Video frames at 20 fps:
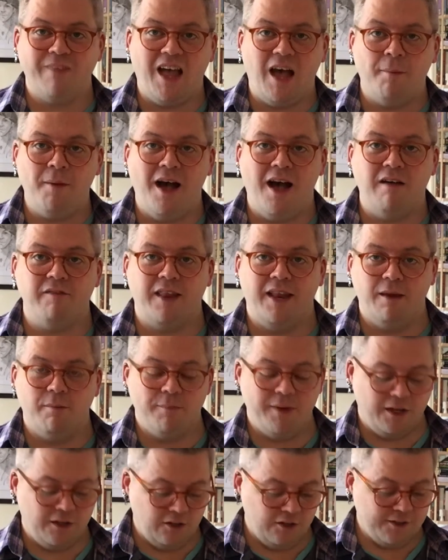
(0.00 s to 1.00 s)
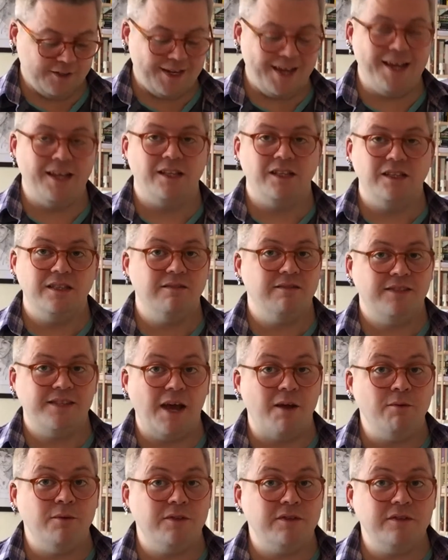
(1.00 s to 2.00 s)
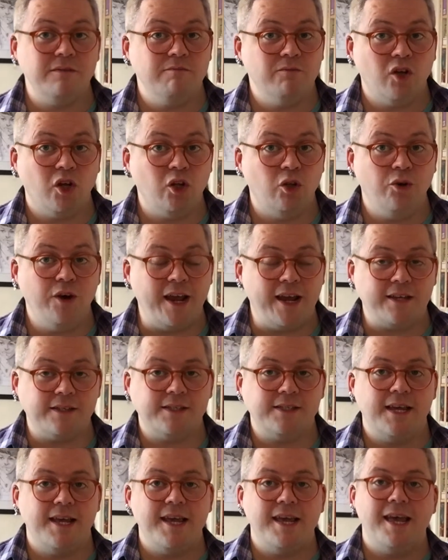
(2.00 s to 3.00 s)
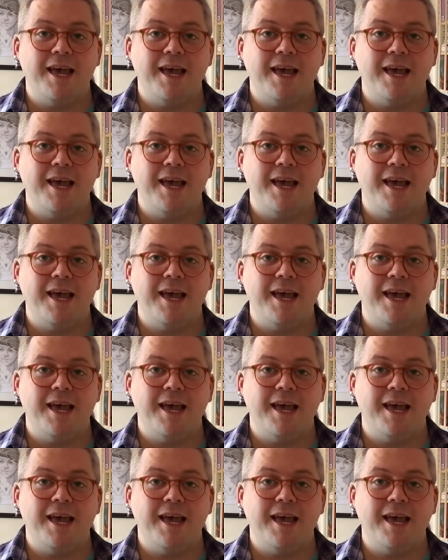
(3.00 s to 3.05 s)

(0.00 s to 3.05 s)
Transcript: I'm having it because it sounds glorious.